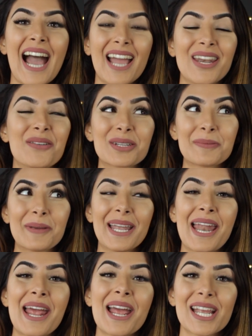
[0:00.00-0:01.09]
I know it's
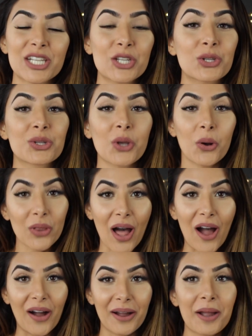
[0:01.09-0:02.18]
been so
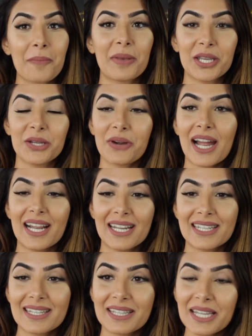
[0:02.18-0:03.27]
long, but you
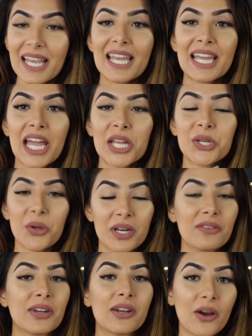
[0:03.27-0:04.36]
guys don't
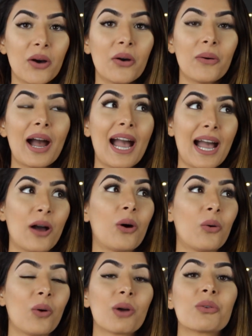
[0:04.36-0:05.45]
even know
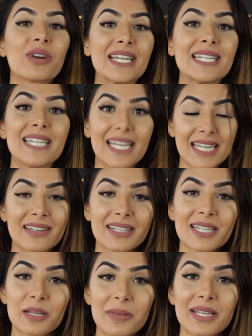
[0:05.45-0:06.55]
how
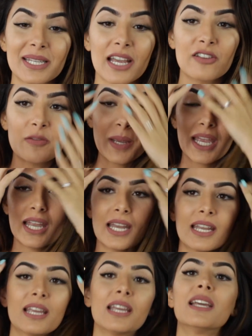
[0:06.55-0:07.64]
ridiculously busy I've been.